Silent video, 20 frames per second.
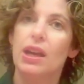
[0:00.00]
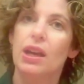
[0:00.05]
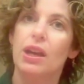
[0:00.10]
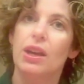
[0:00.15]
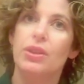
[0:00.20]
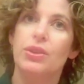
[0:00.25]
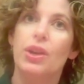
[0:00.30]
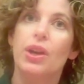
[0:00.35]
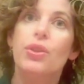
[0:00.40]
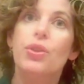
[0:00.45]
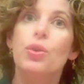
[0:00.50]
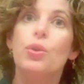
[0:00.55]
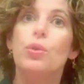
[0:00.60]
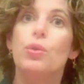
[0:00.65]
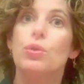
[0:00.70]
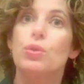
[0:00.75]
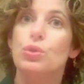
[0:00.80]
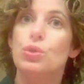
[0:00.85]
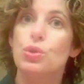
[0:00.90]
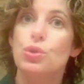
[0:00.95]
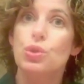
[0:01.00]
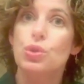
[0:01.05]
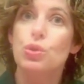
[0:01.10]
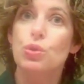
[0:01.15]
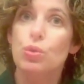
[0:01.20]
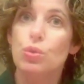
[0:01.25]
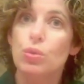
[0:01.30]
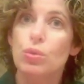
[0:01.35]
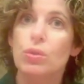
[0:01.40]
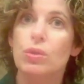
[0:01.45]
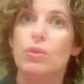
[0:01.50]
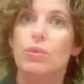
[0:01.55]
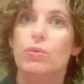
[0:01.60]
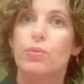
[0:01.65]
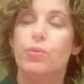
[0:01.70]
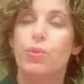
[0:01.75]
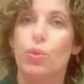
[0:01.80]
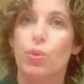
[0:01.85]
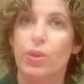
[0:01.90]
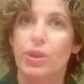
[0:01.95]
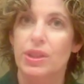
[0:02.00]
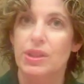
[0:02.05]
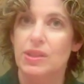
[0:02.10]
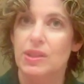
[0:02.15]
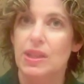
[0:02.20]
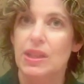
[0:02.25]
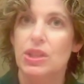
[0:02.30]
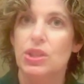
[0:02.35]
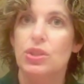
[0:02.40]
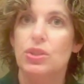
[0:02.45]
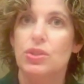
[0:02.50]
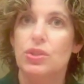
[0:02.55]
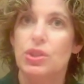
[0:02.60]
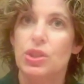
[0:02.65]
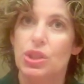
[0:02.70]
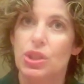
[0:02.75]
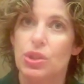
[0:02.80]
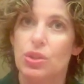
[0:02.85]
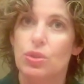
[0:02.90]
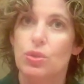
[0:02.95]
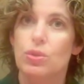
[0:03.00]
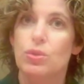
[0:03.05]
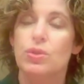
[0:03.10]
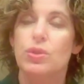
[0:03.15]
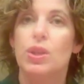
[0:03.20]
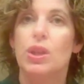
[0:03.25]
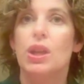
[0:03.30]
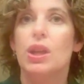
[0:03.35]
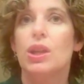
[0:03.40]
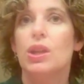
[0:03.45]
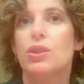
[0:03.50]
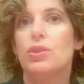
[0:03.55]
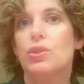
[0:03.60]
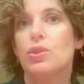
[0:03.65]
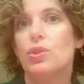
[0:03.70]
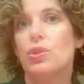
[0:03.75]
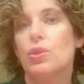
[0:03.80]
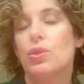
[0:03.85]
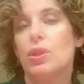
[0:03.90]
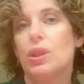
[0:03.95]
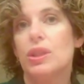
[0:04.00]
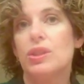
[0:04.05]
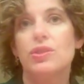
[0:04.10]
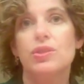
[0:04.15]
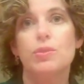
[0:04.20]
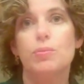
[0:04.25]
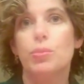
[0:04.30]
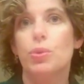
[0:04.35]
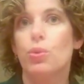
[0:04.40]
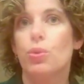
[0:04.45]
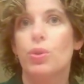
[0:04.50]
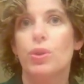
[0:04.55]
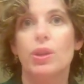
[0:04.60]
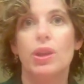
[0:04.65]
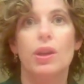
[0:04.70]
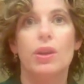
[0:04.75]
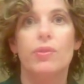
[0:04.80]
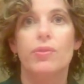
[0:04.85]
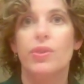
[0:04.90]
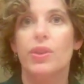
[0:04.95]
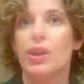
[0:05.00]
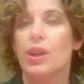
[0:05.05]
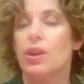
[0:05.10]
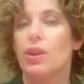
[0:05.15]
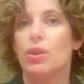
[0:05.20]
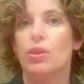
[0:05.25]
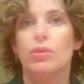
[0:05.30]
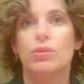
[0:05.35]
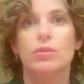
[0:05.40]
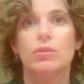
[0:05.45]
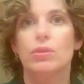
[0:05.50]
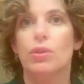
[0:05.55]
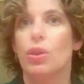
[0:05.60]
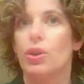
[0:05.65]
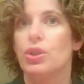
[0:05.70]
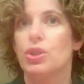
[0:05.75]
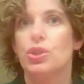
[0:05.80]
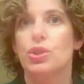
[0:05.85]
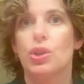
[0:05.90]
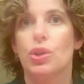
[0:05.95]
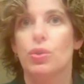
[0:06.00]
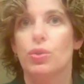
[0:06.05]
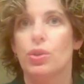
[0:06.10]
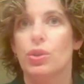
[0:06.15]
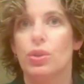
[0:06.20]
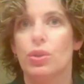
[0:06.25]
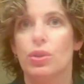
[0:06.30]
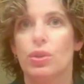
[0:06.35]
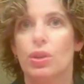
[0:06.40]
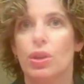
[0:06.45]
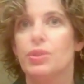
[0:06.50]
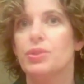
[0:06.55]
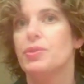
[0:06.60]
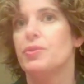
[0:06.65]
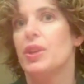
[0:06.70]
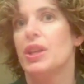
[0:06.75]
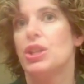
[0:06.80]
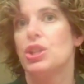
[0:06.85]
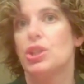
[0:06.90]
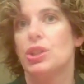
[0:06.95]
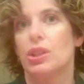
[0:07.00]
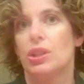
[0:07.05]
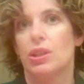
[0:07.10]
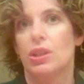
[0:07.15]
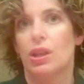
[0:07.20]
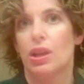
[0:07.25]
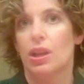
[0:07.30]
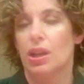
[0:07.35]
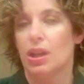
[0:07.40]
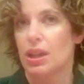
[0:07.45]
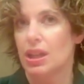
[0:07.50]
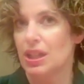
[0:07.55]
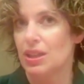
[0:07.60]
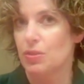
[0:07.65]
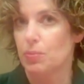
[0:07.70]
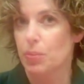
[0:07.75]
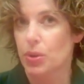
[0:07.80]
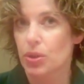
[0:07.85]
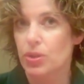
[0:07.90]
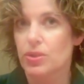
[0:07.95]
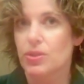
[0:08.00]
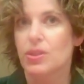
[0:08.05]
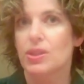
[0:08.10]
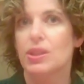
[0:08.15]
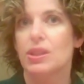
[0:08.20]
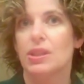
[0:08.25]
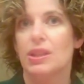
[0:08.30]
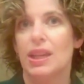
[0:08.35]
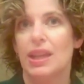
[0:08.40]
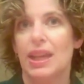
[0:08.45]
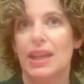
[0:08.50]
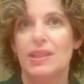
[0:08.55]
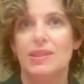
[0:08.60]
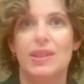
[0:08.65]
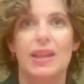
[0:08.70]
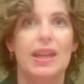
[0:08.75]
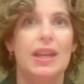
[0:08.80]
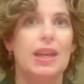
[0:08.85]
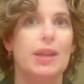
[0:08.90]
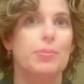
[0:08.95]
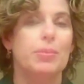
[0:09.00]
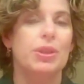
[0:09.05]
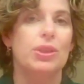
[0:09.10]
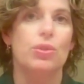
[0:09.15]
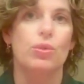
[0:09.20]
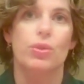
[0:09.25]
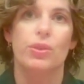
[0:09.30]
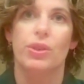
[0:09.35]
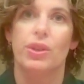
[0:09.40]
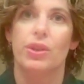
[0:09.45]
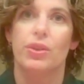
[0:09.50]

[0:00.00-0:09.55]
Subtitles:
another tool for organizations to use in support of their large donor cultivation in person that has to happen, or